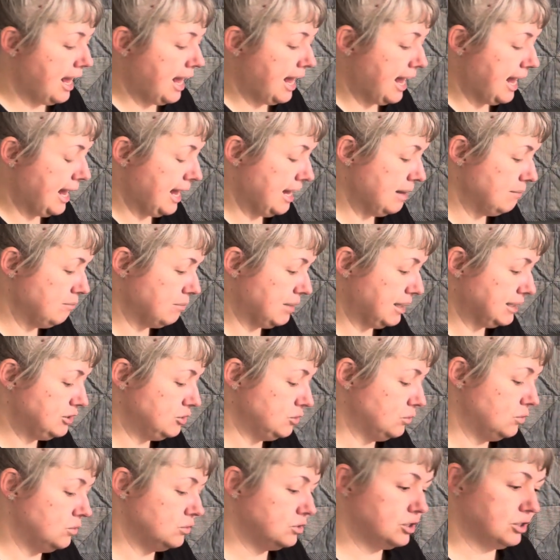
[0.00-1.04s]
And my
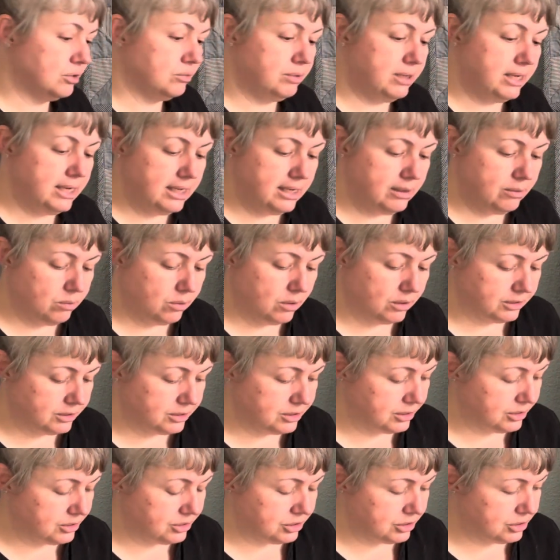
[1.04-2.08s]
daughter really
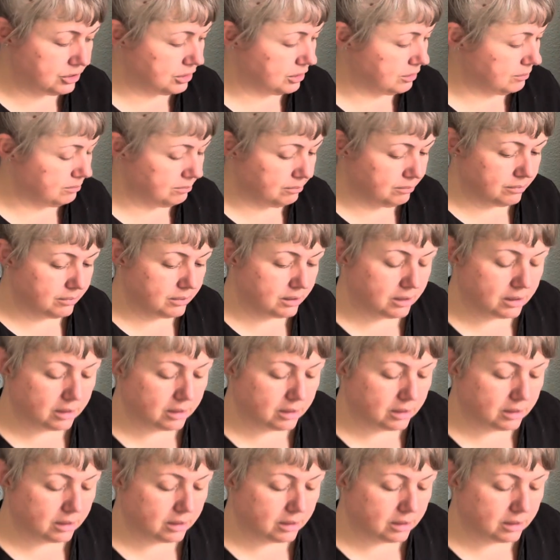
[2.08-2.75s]
wanted some,